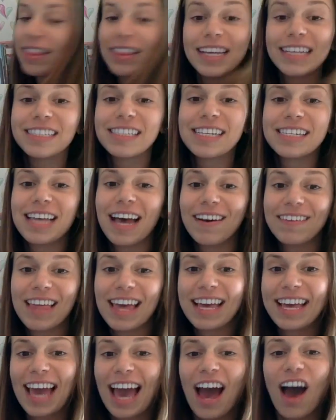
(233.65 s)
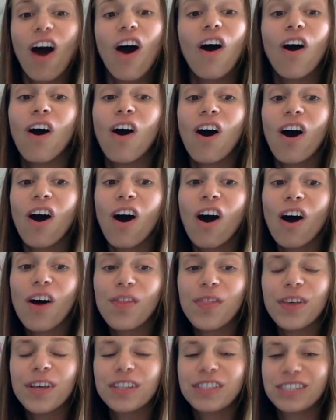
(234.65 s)
This is how they get
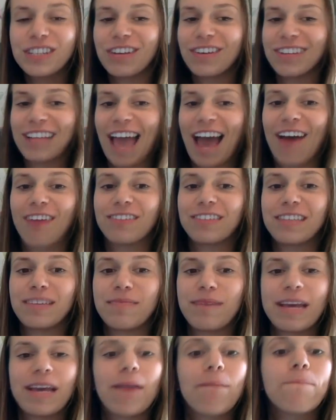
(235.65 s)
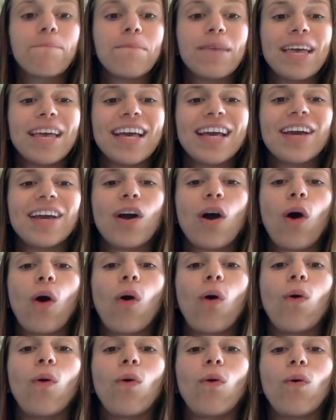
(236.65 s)
all the dirt out to make a big
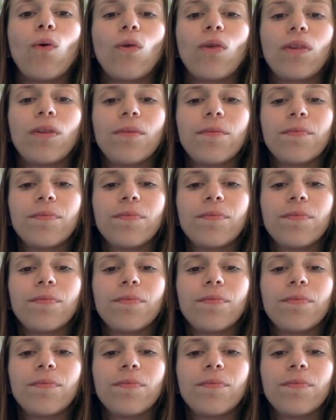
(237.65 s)
hole.